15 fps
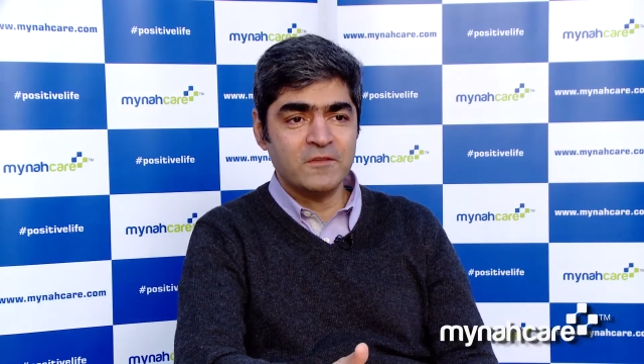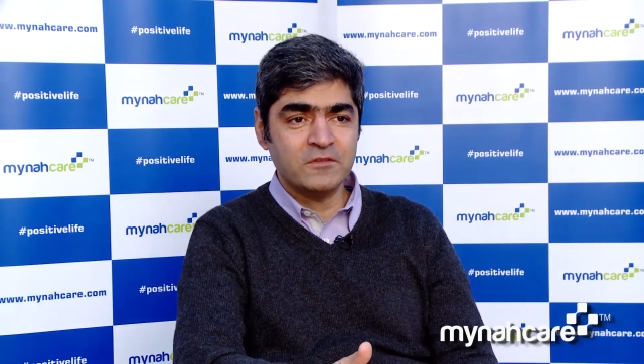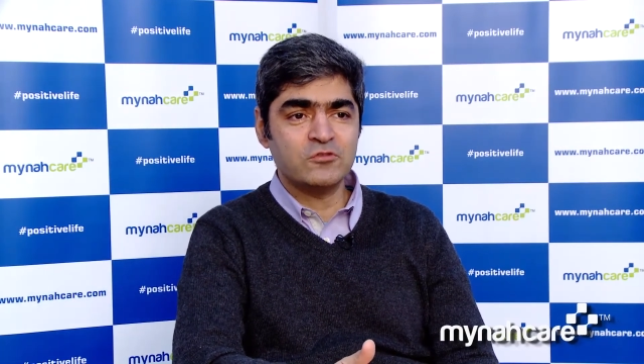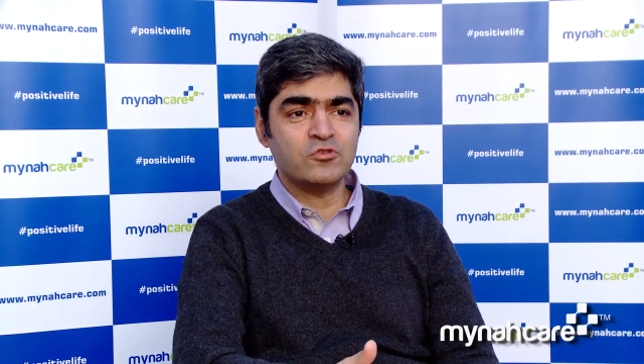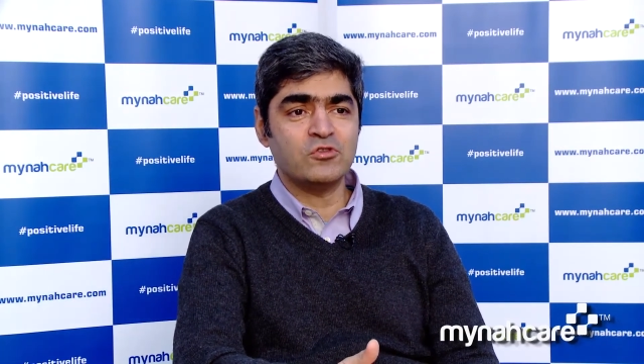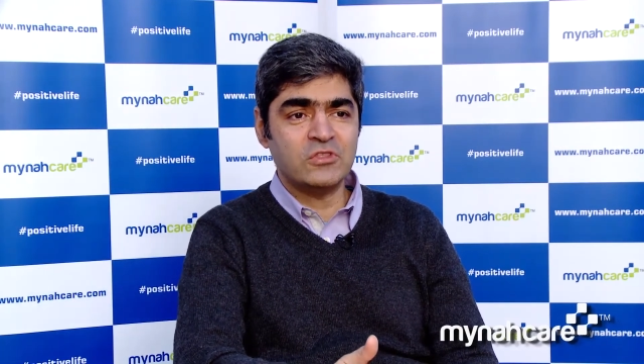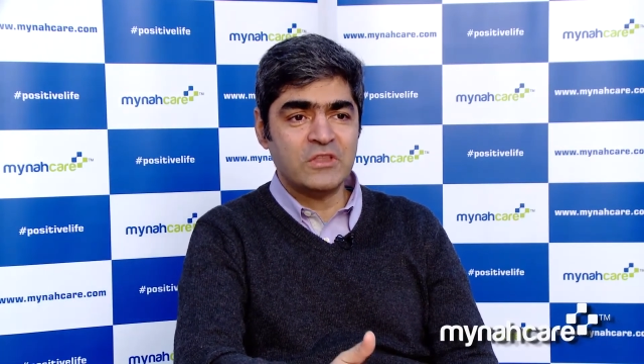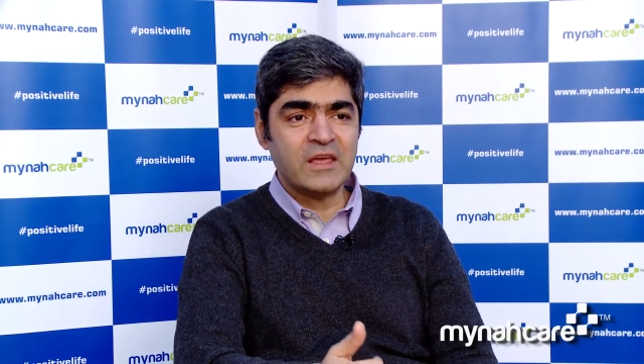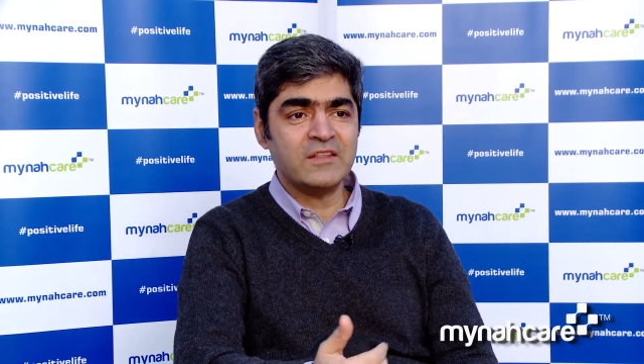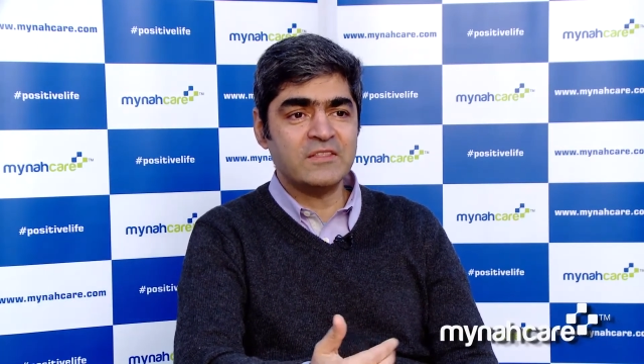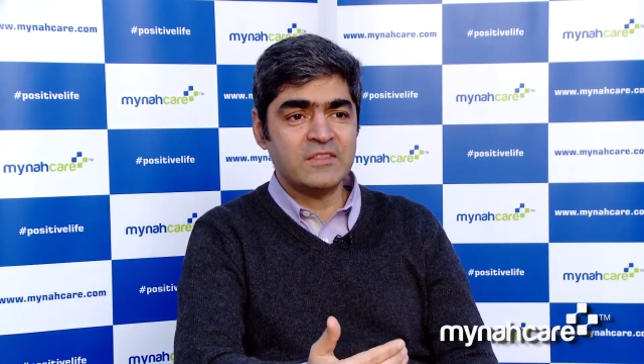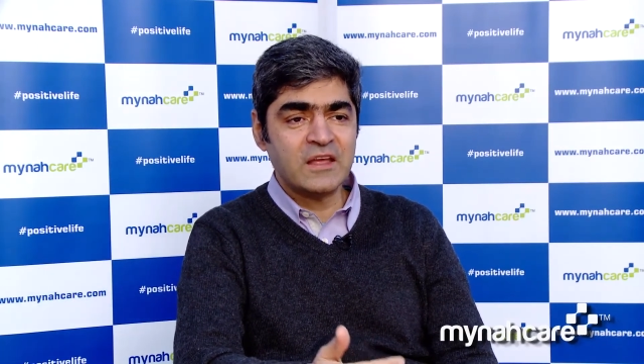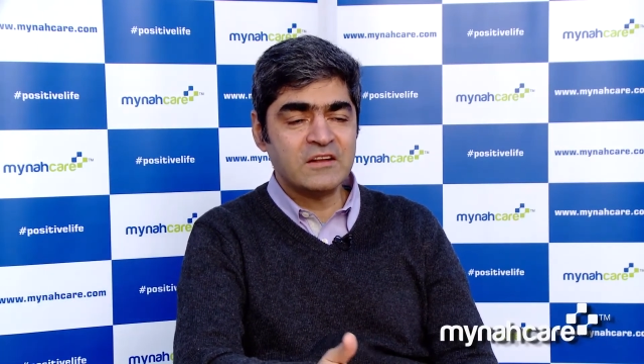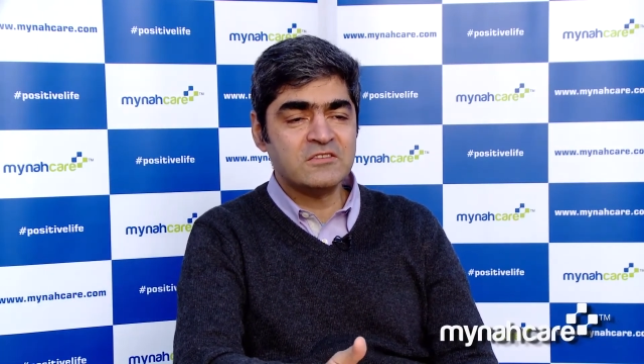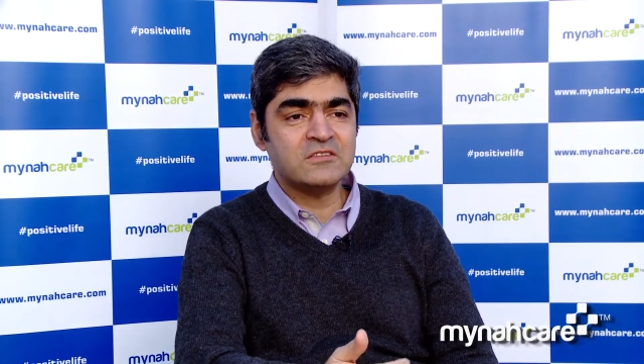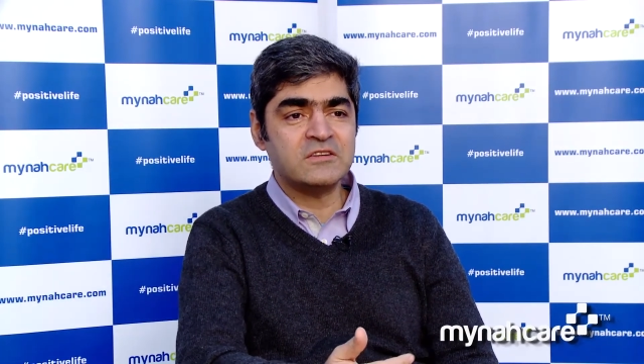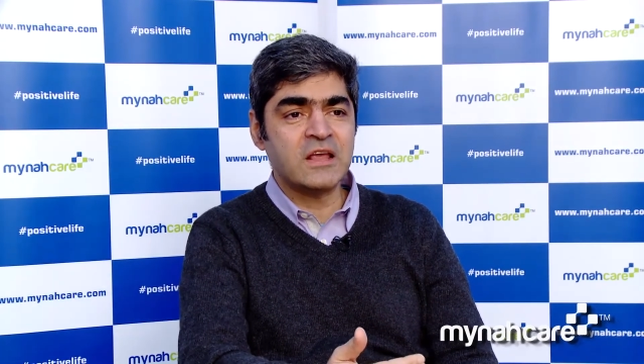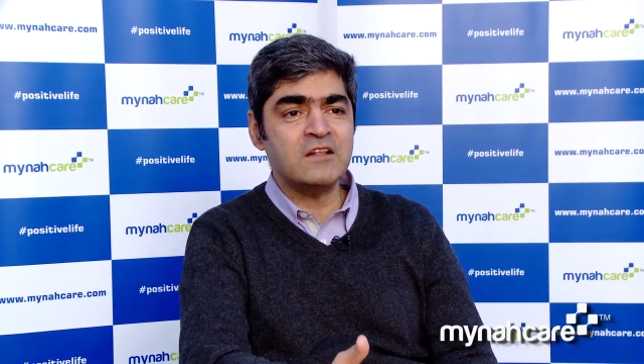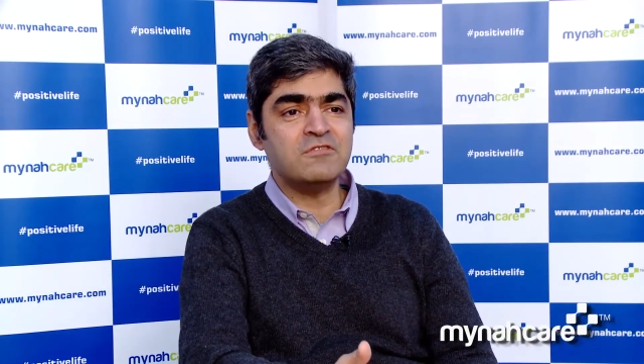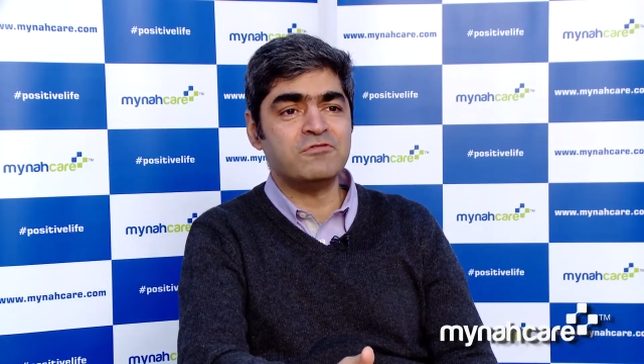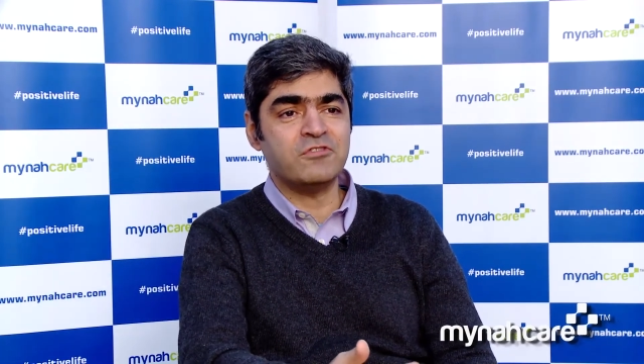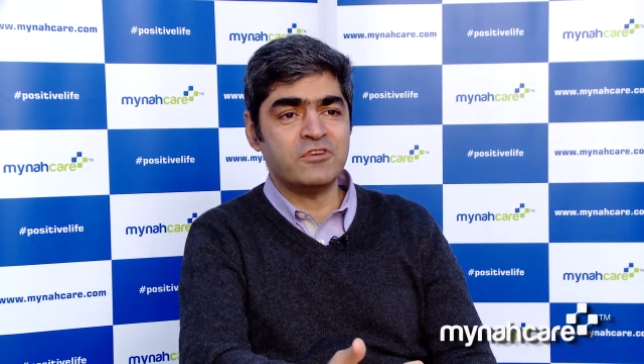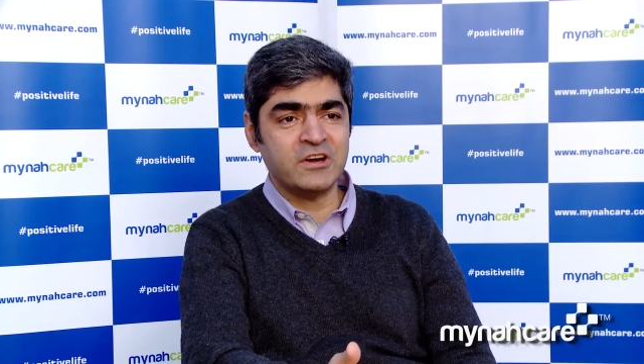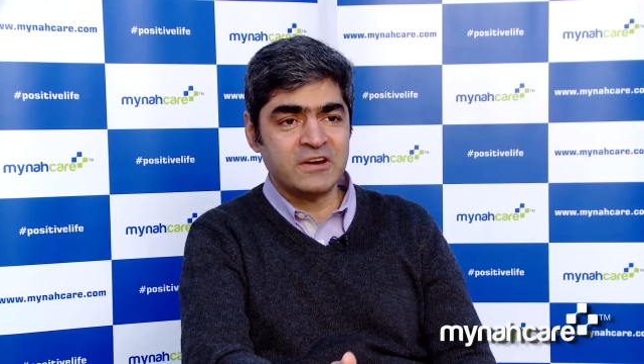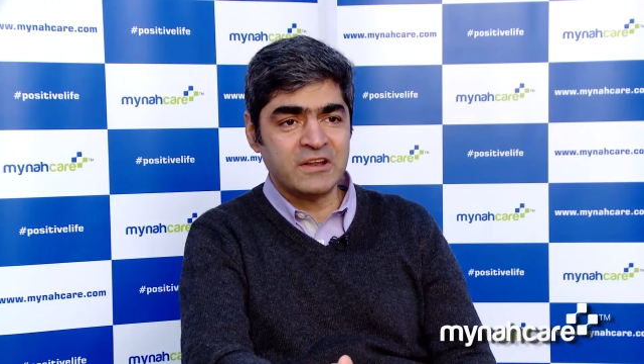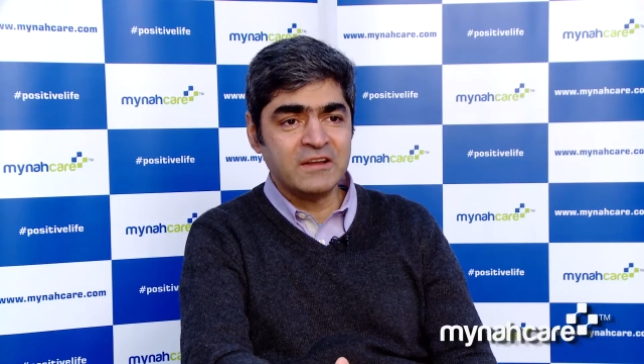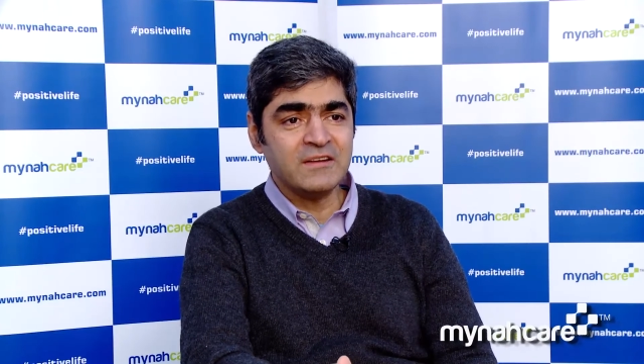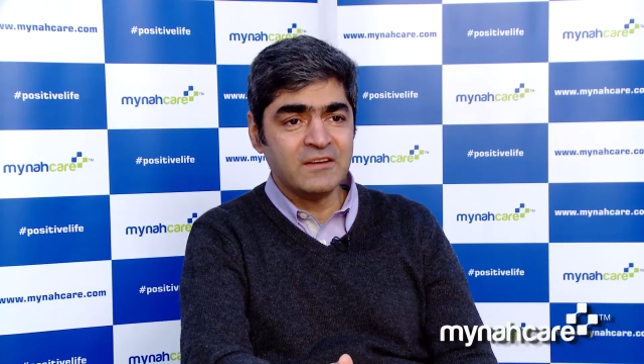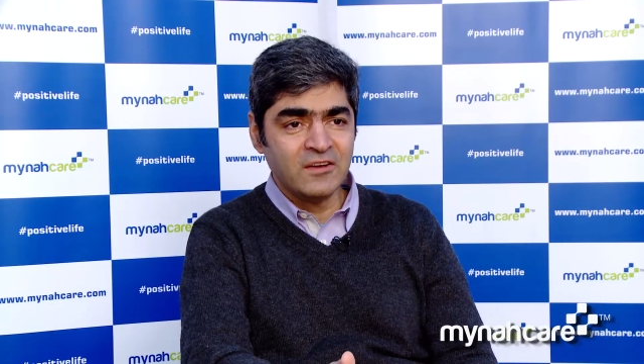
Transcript: So they're self-treating,